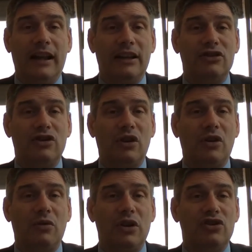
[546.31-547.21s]
And so
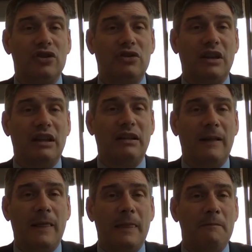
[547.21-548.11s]
it's just
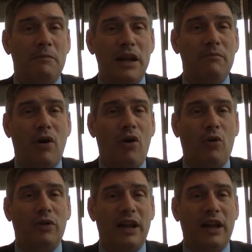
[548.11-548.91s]
be bold.